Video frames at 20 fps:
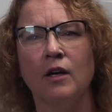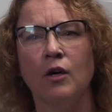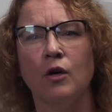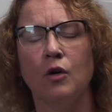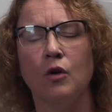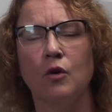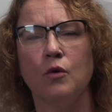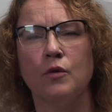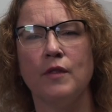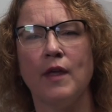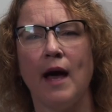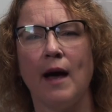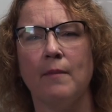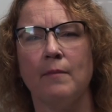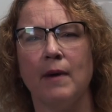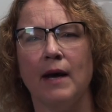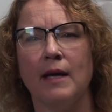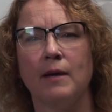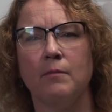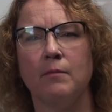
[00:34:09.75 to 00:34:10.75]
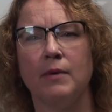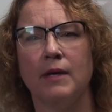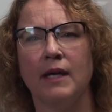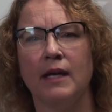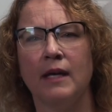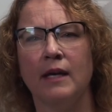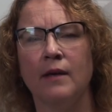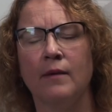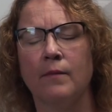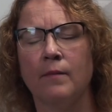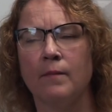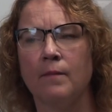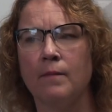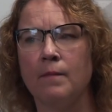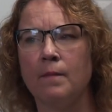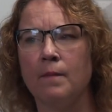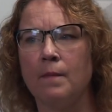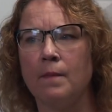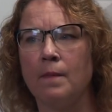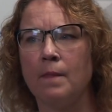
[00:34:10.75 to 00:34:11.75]
who that might be?
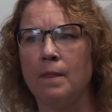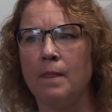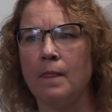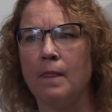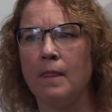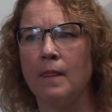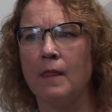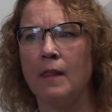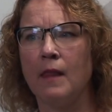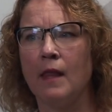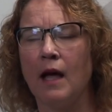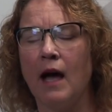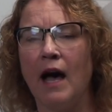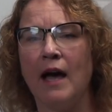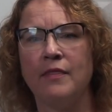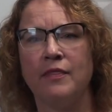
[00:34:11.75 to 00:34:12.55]
I